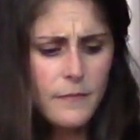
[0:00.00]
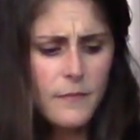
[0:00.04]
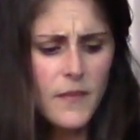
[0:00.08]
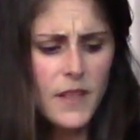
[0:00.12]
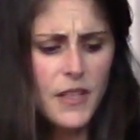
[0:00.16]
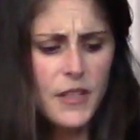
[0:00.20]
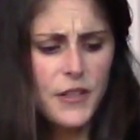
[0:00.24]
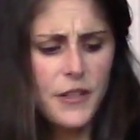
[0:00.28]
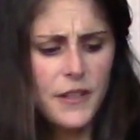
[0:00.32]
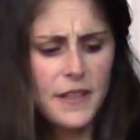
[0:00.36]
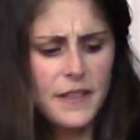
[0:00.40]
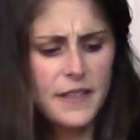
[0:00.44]

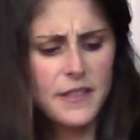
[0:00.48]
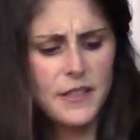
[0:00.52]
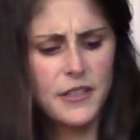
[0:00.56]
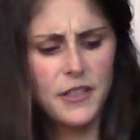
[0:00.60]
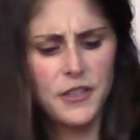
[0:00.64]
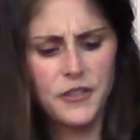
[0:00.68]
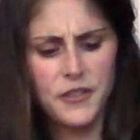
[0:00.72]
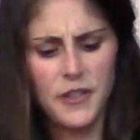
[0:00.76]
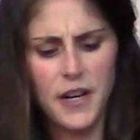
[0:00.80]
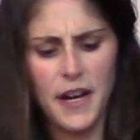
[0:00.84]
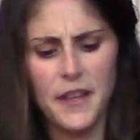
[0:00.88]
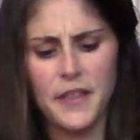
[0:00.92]
you can
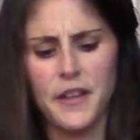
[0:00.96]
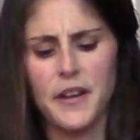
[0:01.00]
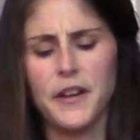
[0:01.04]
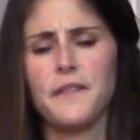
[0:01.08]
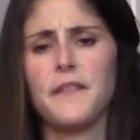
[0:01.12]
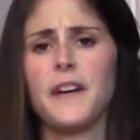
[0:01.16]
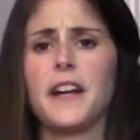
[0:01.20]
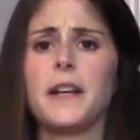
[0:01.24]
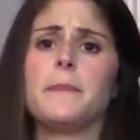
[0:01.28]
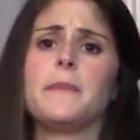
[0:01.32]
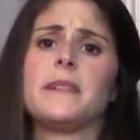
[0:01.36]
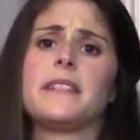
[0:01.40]
still try their
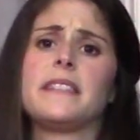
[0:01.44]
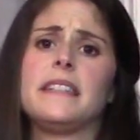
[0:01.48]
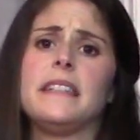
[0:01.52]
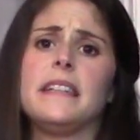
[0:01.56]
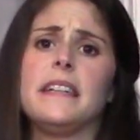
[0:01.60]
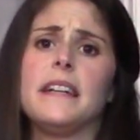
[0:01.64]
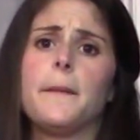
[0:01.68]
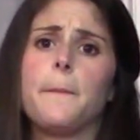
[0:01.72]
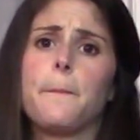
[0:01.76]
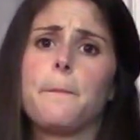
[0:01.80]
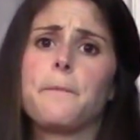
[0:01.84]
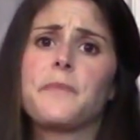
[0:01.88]
vitamin
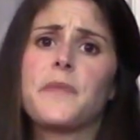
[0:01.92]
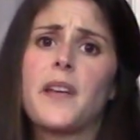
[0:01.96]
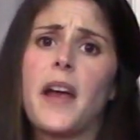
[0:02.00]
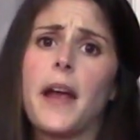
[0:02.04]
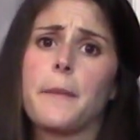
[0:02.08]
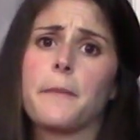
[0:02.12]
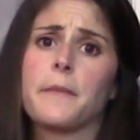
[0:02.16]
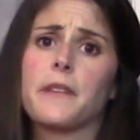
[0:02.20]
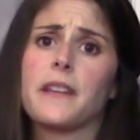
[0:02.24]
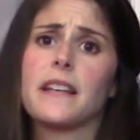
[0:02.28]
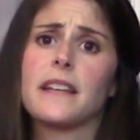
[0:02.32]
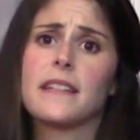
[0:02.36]
C
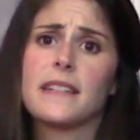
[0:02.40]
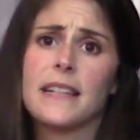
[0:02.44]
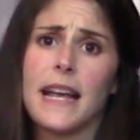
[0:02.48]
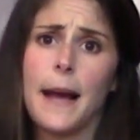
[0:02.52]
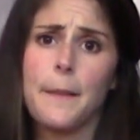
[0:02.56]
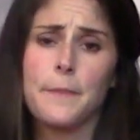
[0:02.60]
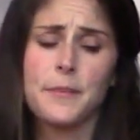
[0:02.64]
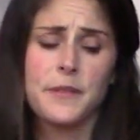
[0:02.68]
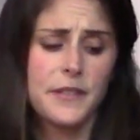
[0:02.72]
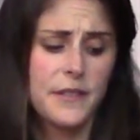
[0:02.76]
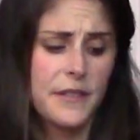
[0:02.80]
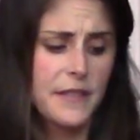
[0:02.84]
time release
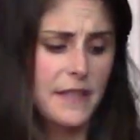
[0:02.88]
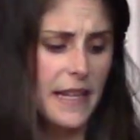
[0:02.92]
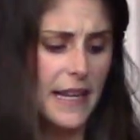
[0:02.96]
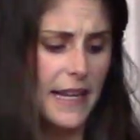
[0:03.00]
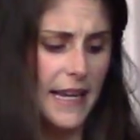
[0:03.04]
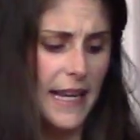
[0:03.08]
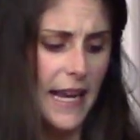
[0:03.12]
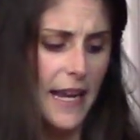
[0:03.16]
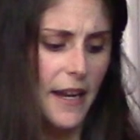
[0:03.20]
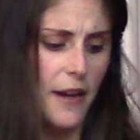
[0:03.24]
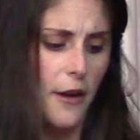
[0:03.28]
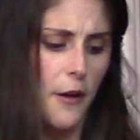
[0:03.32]
capsules
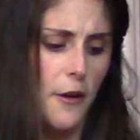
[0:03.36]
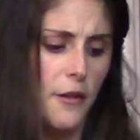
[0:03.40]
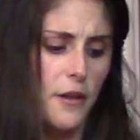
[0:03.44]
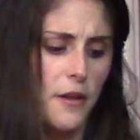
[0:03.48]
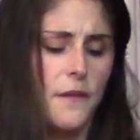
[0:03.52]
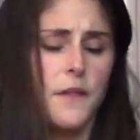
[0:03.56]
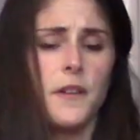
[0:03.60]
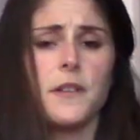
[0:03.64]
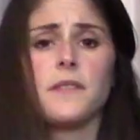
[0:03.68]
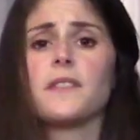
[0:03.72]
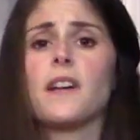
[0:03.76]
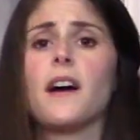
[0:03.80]
and get all
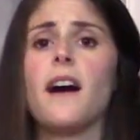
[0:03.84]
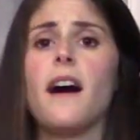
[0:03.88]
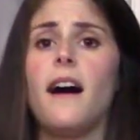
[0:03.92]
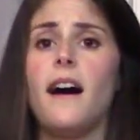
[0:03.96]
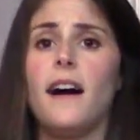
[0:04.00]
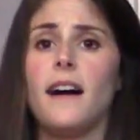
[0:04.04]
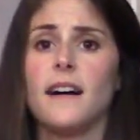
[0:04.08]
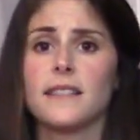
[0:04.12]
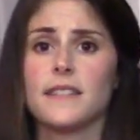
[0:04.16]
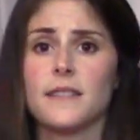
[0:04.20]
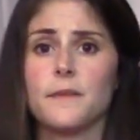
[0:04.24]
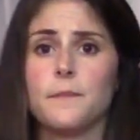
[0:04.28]
of those
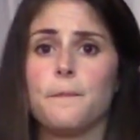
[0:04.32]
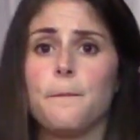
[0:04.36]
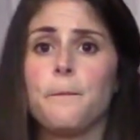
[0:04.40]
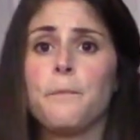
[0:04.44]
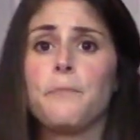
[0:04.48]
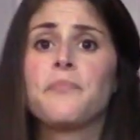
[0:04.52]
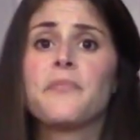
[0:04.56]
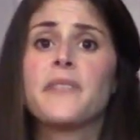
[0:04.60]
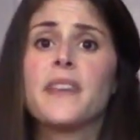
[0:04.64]
awesome